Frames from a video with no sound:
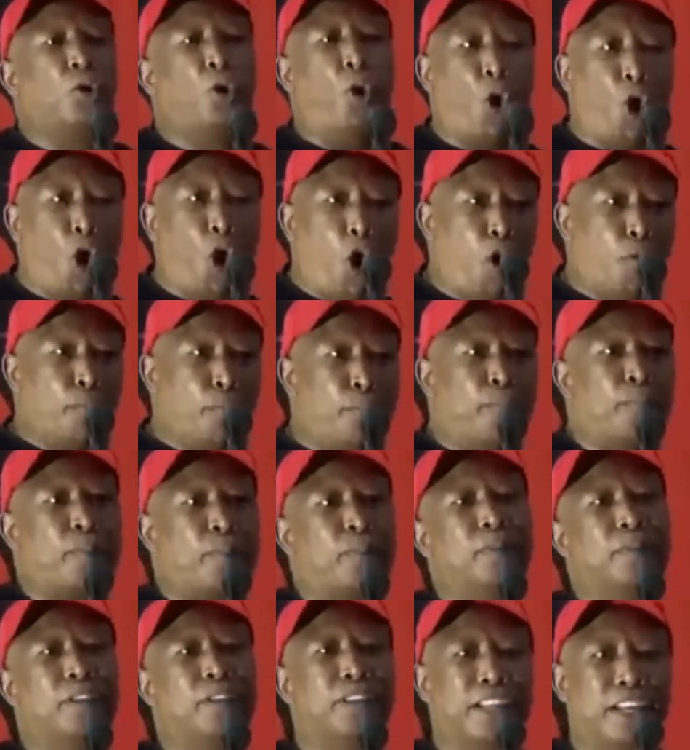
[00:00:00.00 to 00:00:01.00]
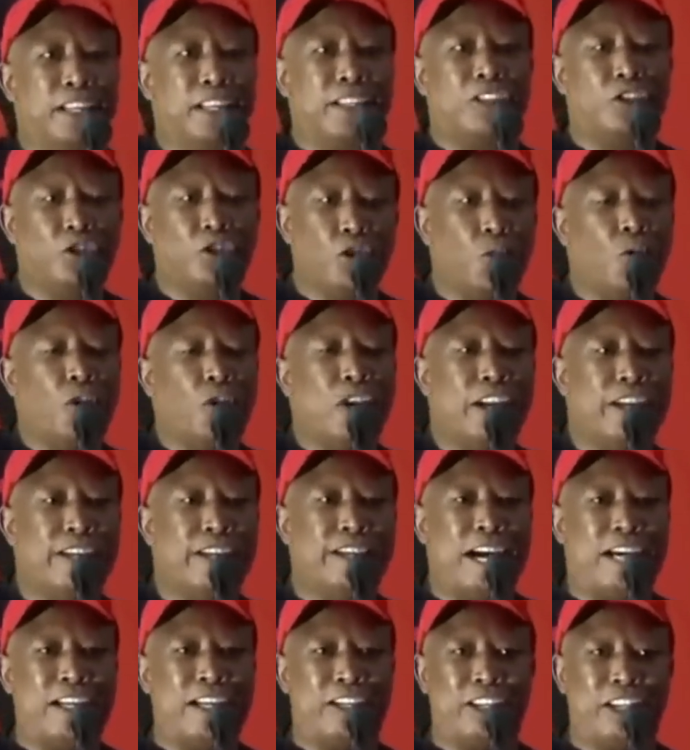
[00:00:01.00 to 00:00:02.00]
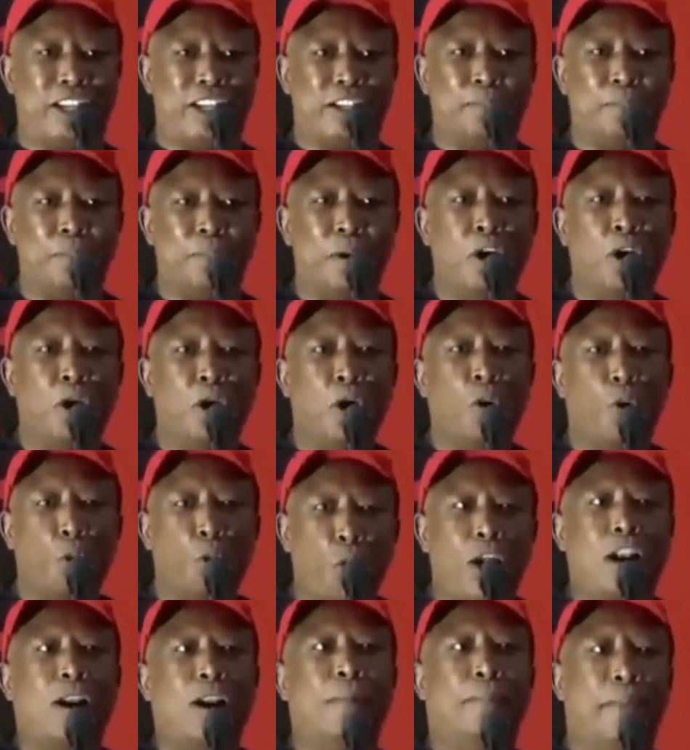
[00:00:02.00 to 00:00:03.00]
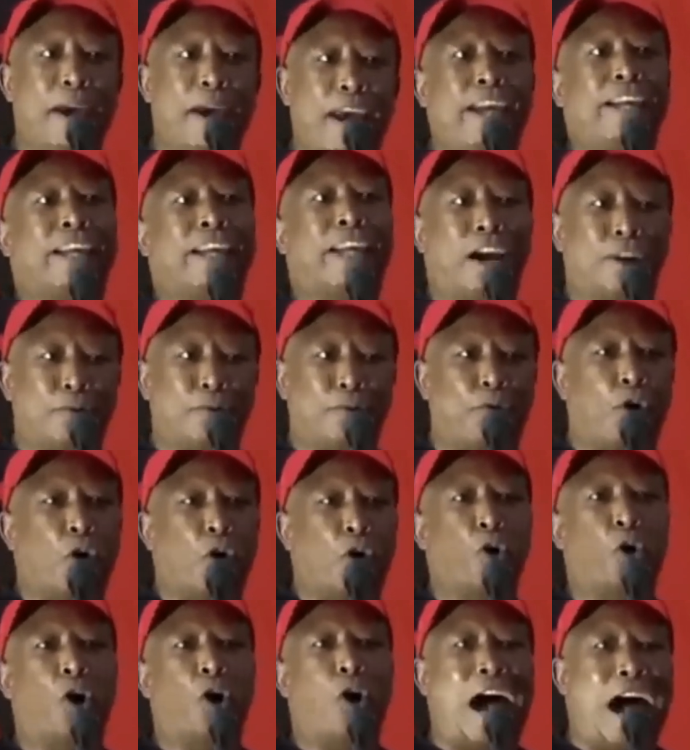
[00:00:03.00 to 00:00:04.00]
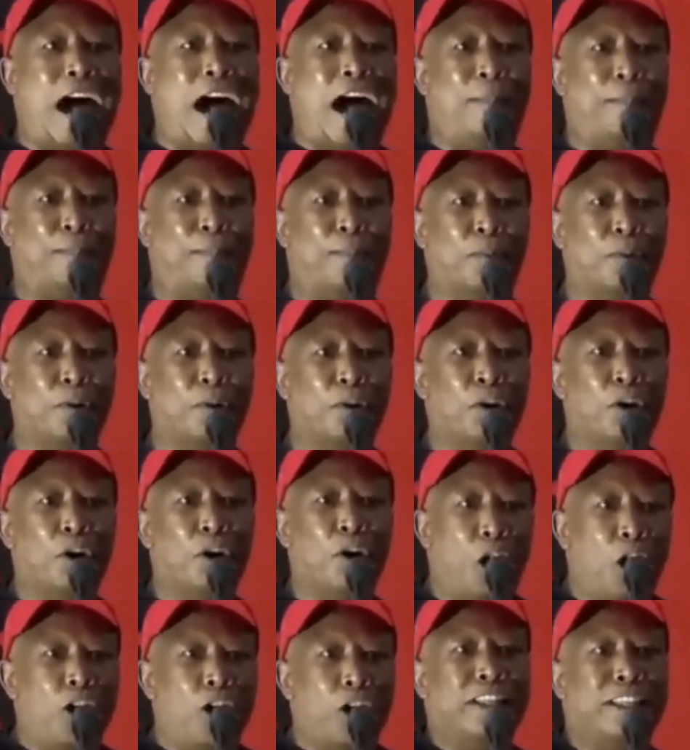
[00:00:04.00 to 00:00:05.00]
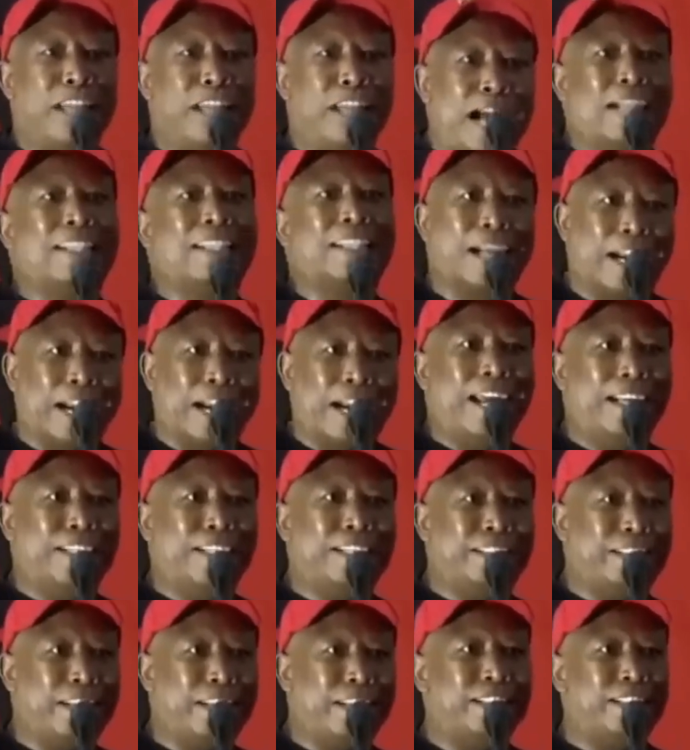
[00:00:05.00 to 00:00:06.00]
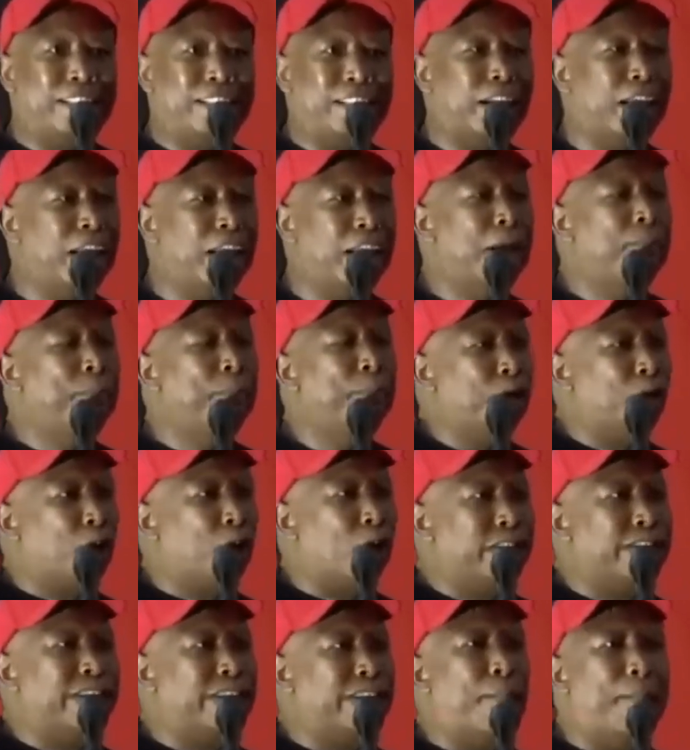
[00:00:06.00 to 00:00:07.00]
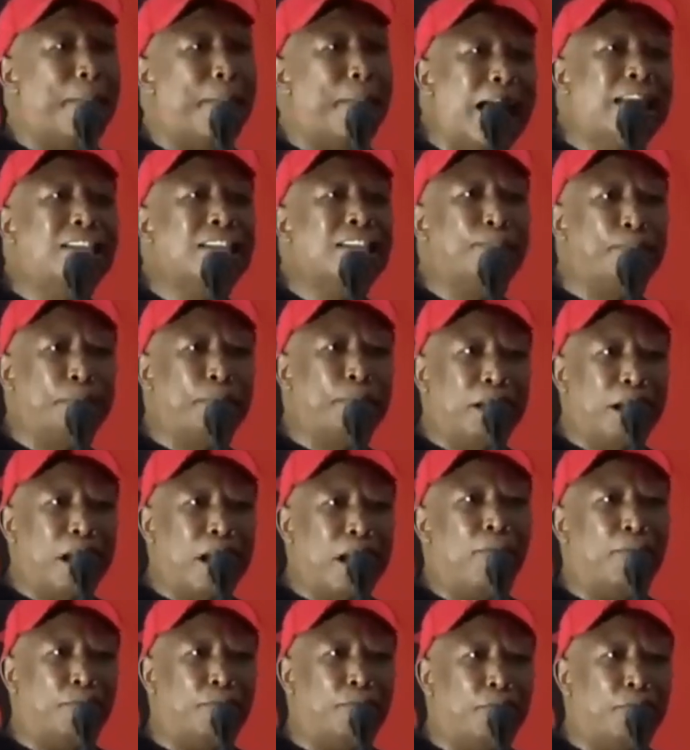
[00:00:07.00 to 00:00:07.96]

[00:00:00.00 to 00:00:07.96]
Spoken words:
hope this new leadership will make a follow-up on that racist, because there must be a